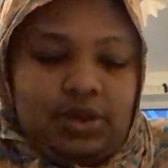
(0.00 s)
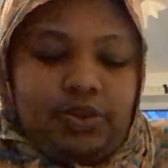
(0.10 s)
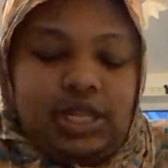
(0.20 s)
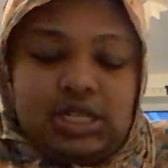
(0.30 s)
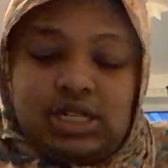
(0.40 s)

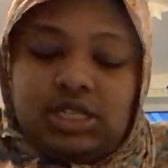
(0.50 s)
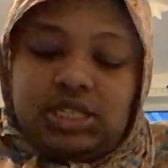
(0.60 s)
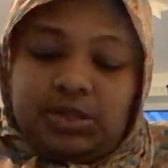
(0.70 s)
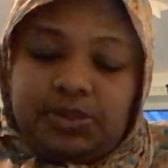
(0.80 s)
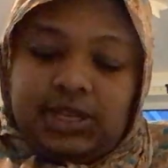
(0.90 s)
went to the
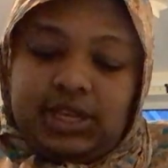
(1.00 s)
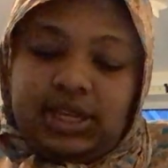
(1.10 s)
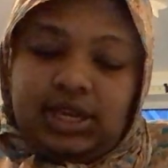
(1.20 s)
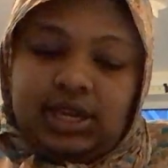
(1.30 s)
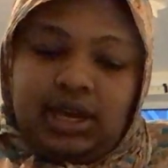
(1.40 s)

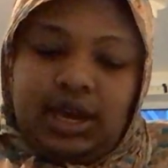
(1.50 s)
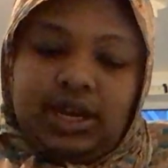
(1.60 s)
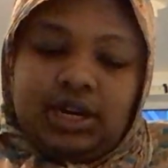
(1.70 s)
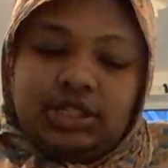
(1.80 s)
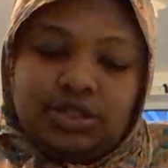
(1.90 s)
GP,
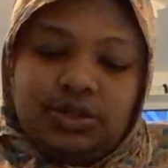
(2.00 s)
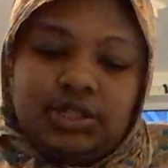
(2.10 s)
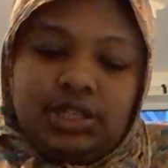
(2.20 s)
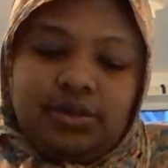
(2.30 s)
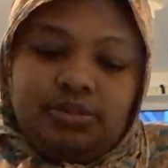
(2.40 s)
and I
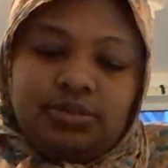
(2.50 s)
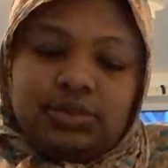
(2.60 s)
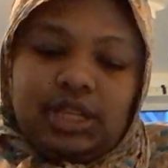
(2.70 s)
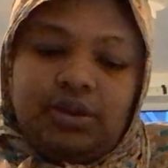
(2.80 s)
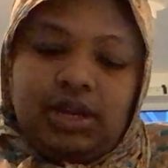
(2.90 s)
showed
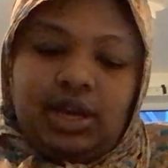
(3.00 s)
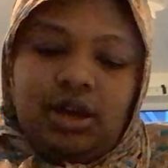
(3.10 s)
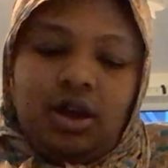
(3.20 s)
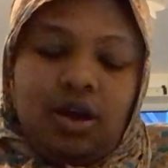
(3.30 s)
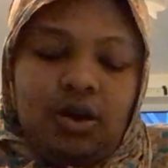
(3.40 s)
them. They were
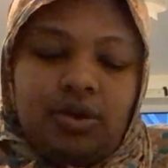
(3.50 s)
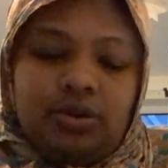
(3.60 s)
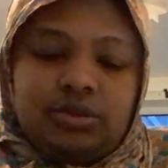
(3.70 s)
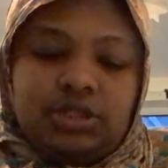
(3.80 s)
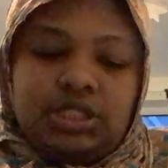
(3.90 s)
like,
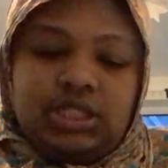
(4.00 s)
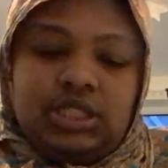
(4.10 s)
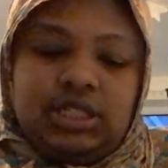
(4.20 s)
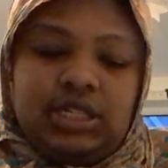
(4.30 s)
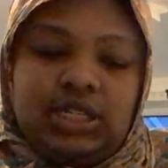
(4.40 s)
"Oh,
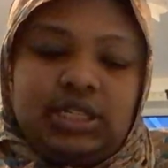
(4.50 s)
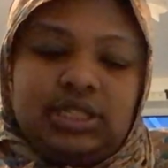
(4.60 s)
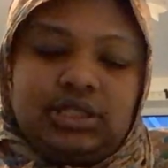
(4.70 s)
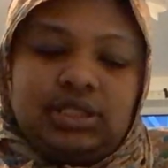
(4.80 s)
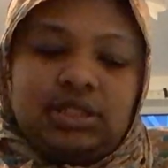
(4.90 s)
she
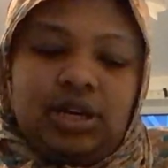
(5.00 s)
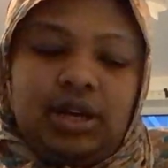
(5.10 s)
is